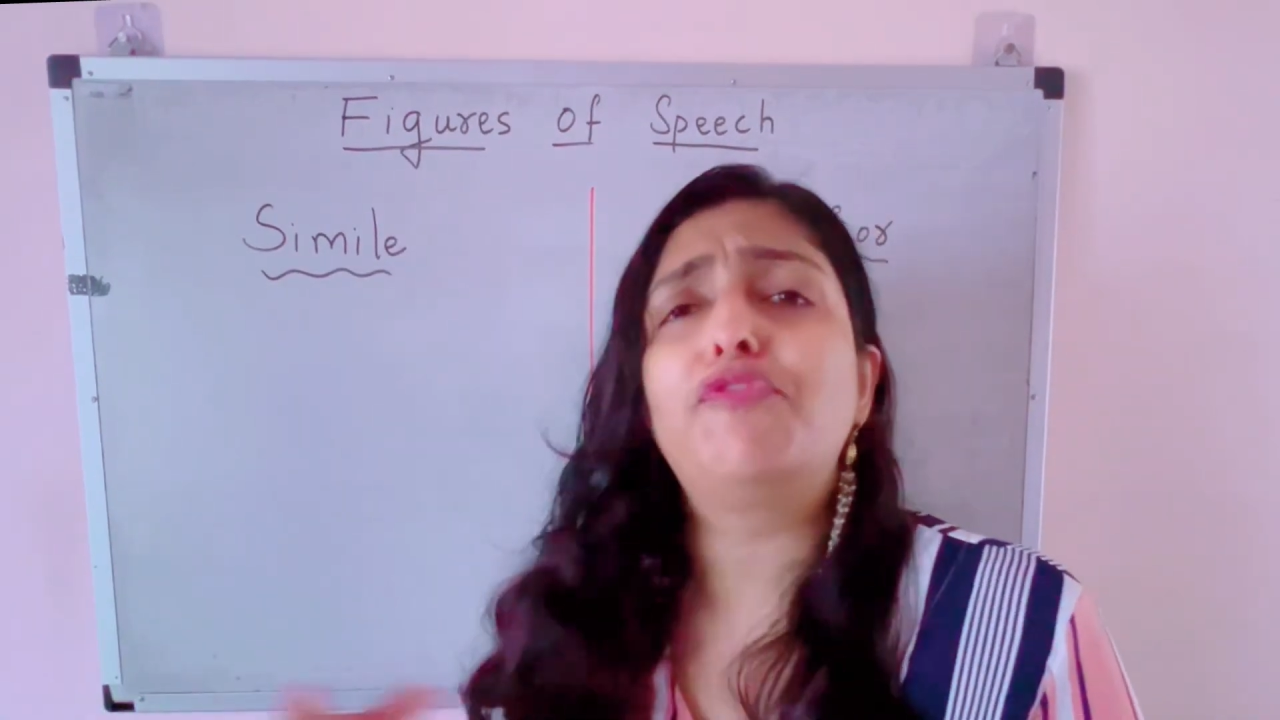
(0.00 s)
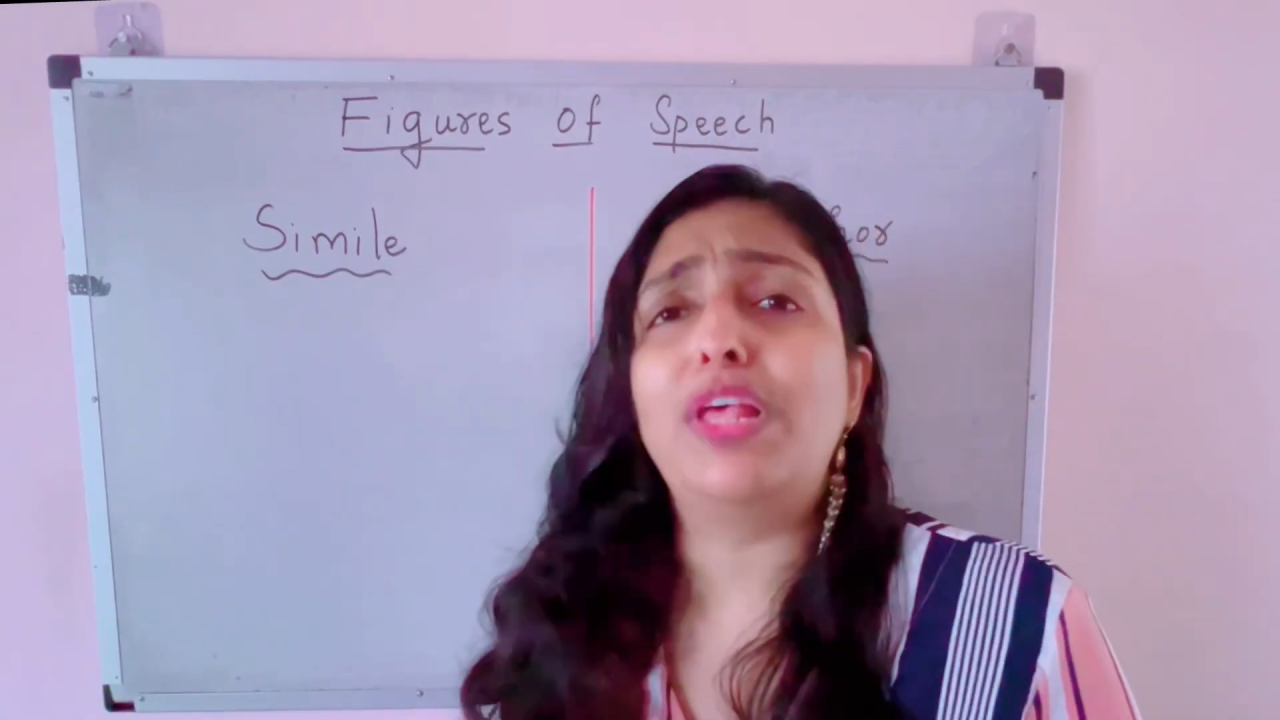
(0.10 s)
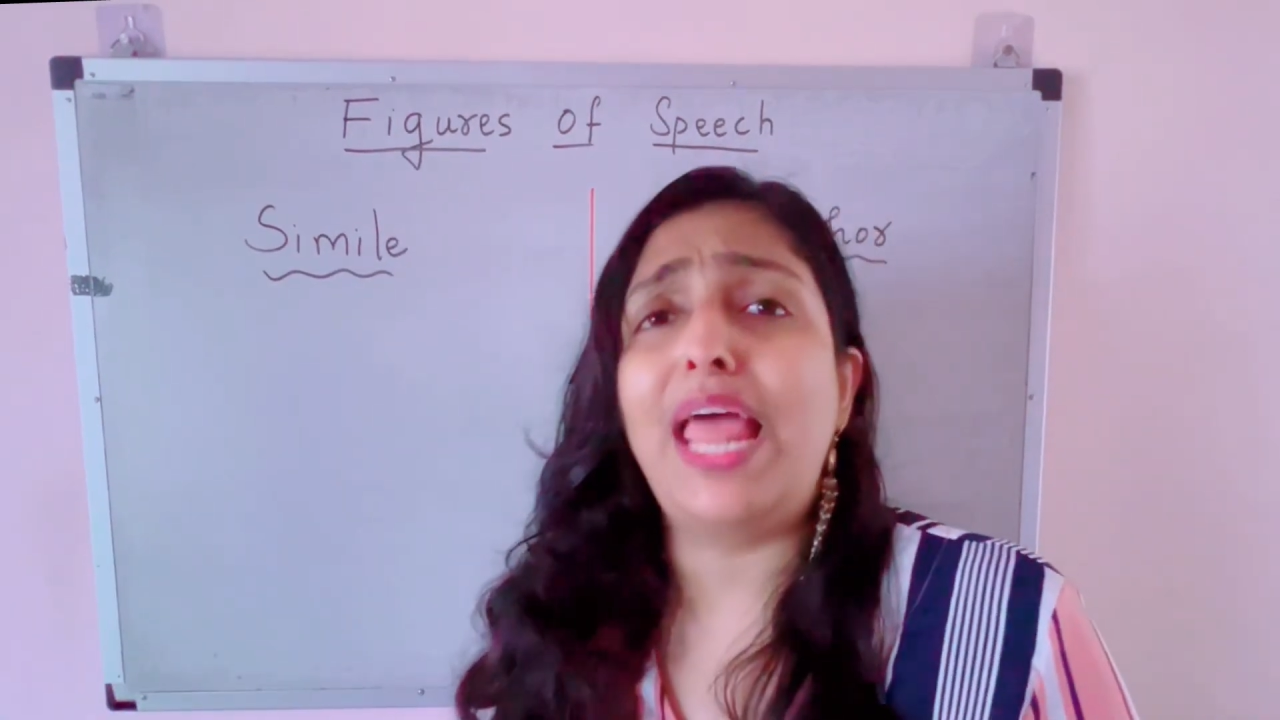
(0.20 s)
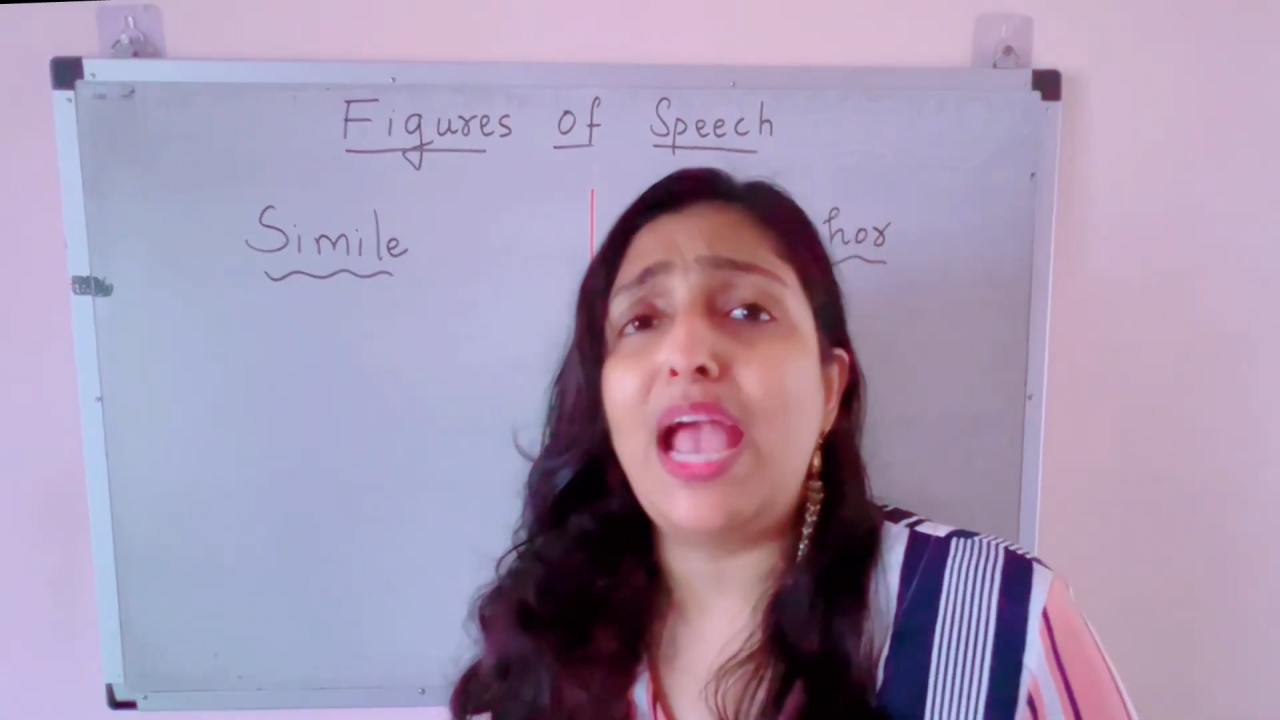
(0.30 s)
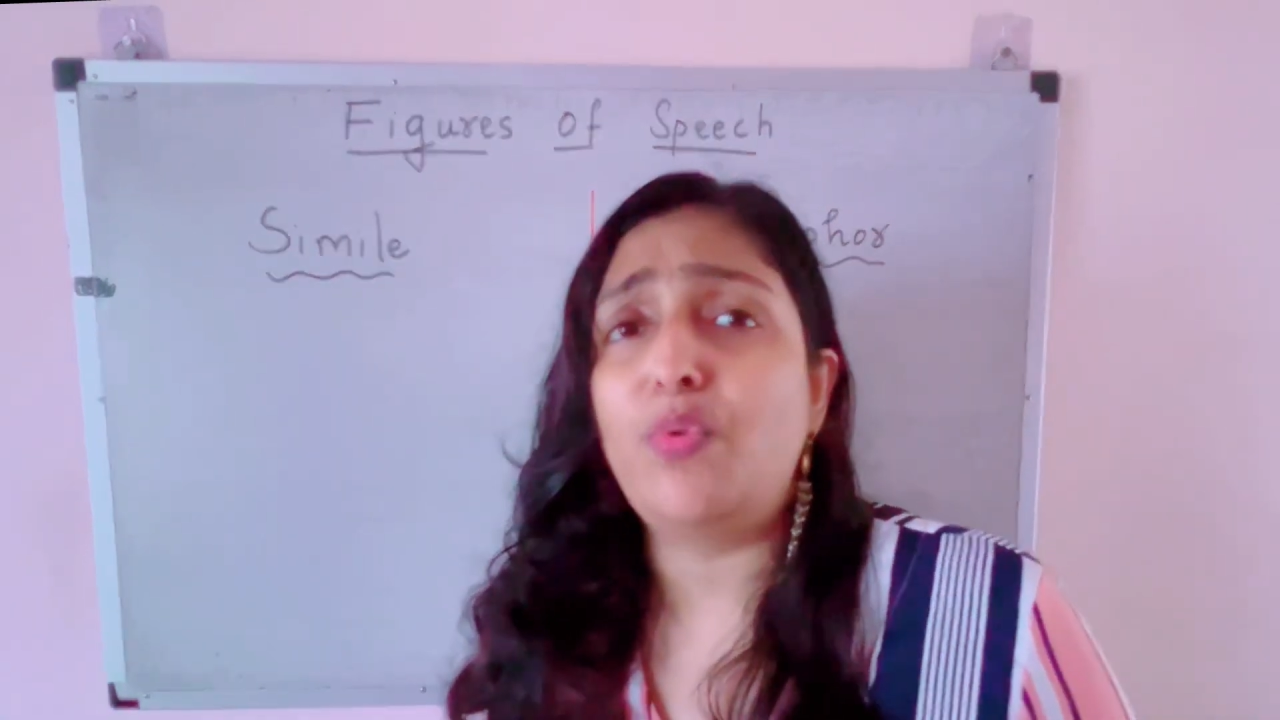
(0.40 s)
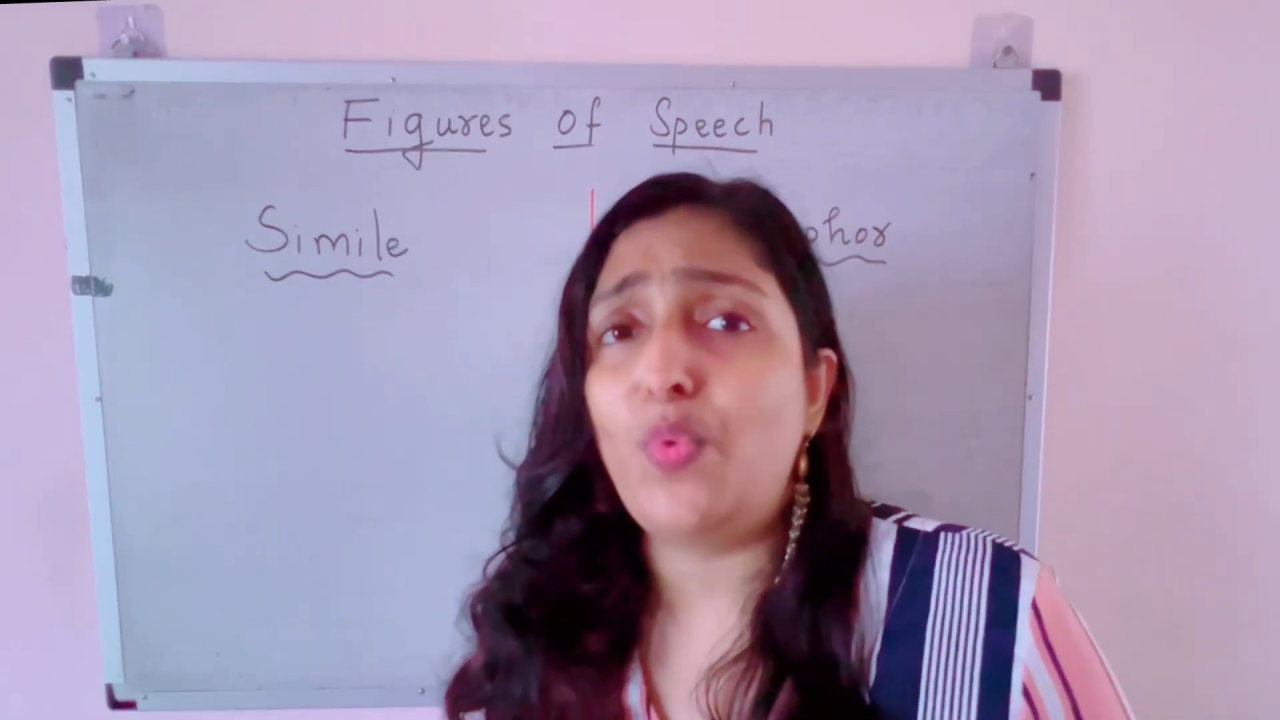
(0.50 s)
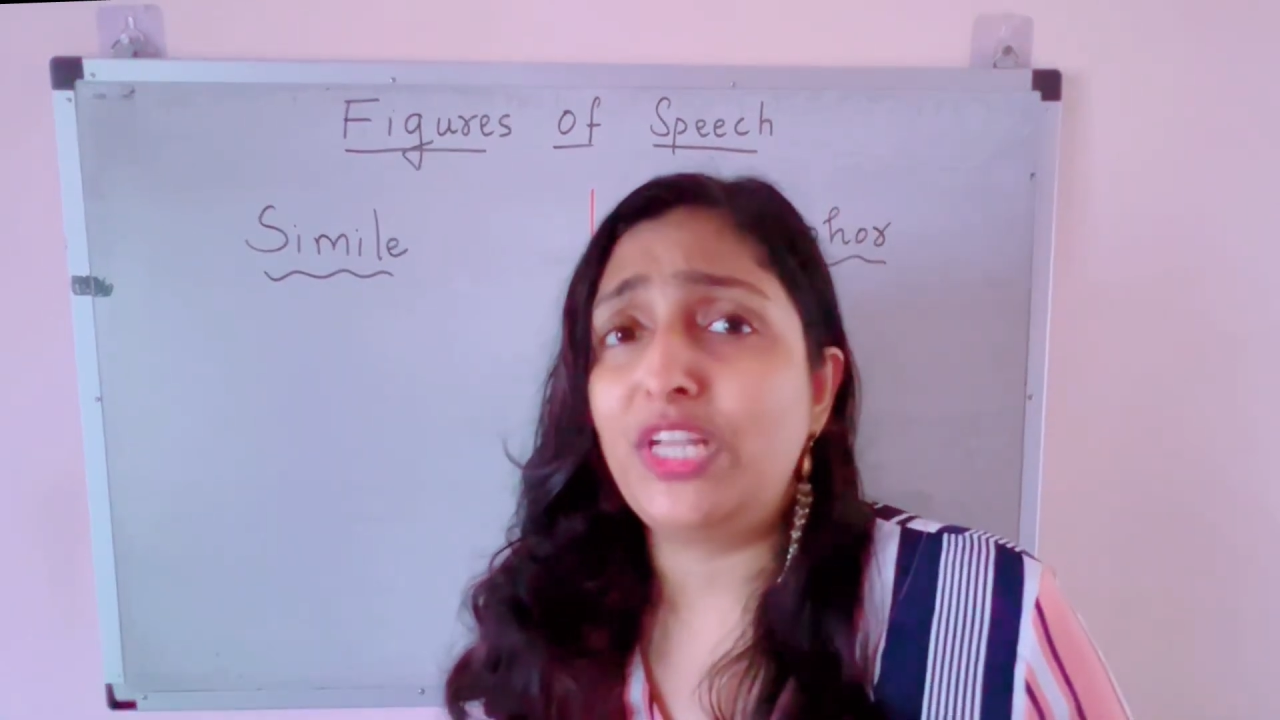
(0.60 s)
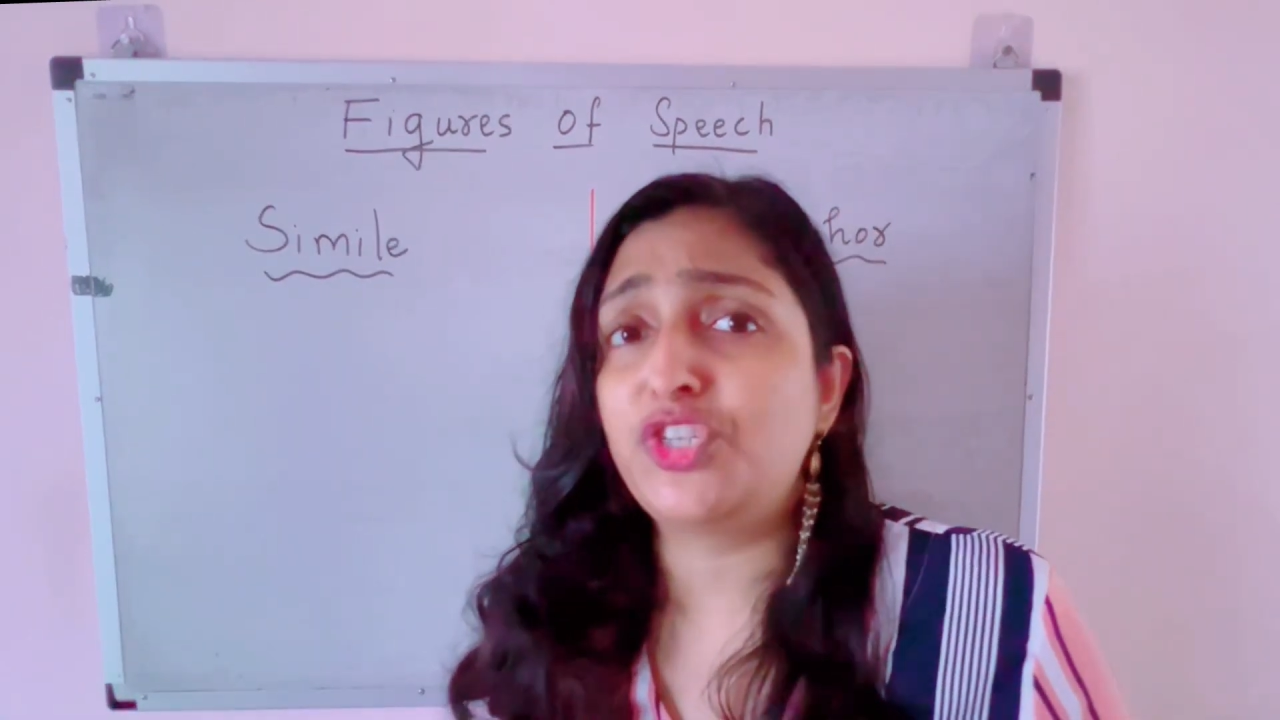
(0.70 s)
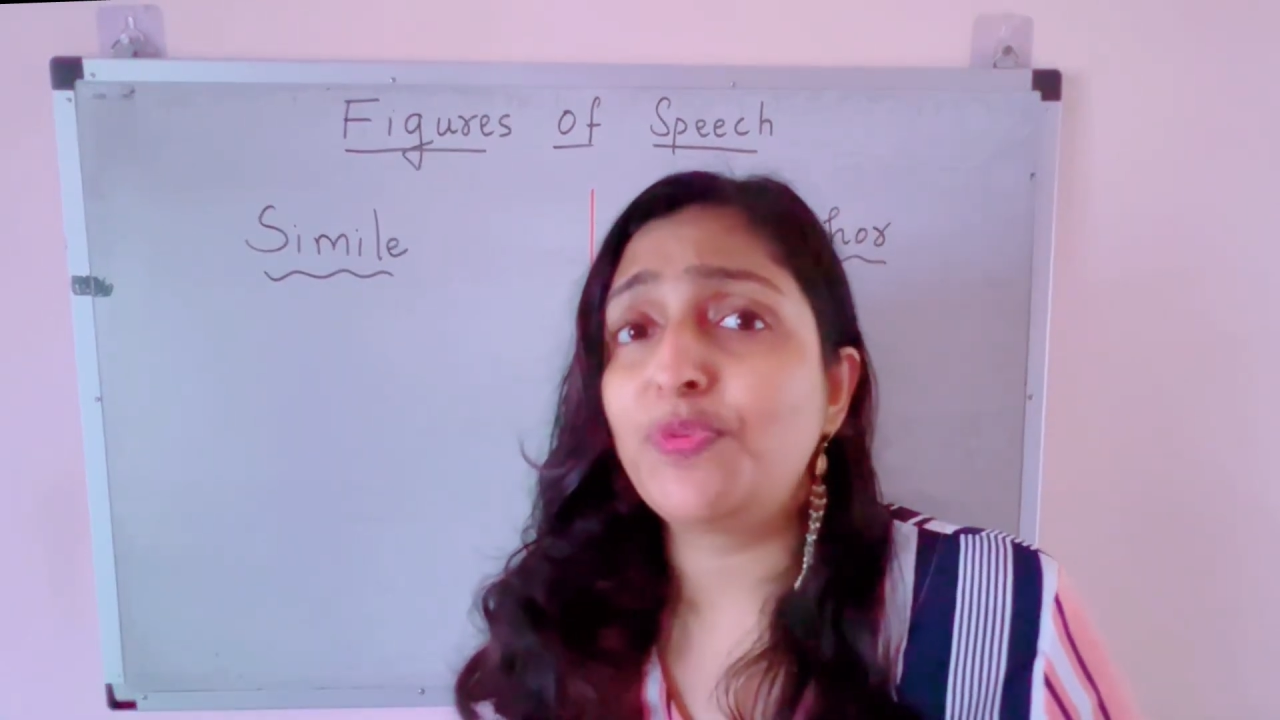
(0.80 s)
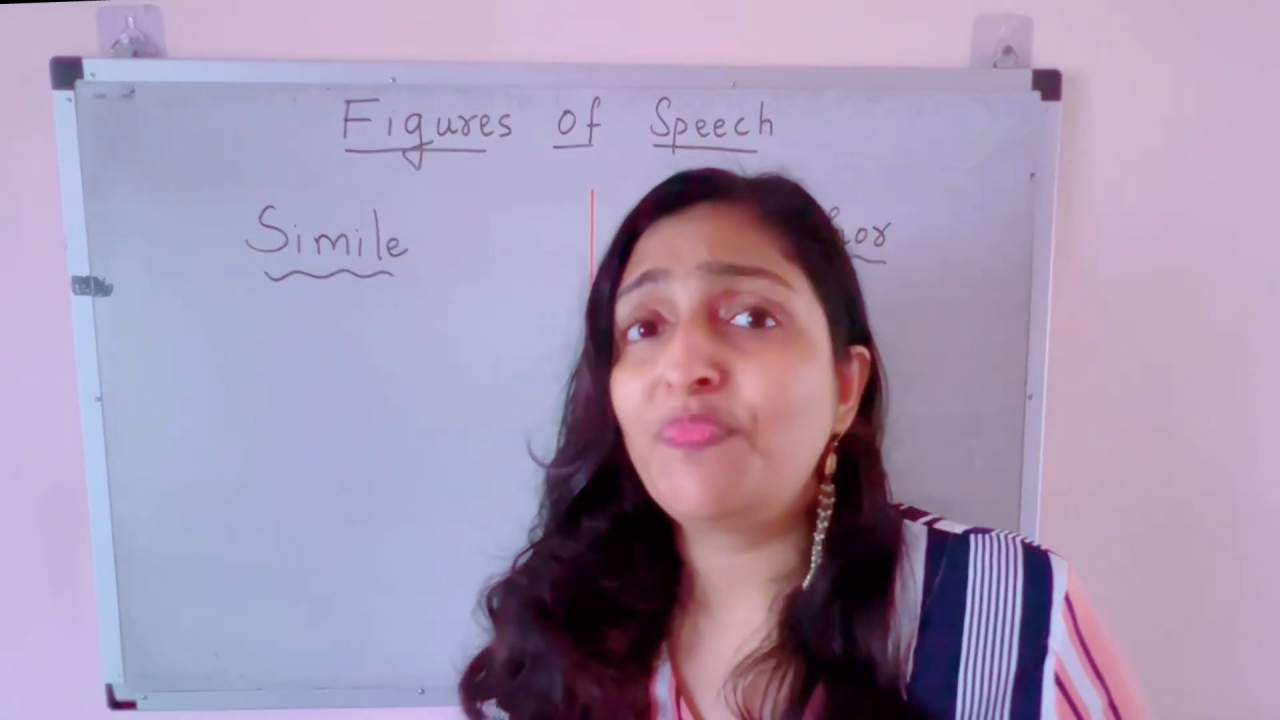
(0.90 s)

the language.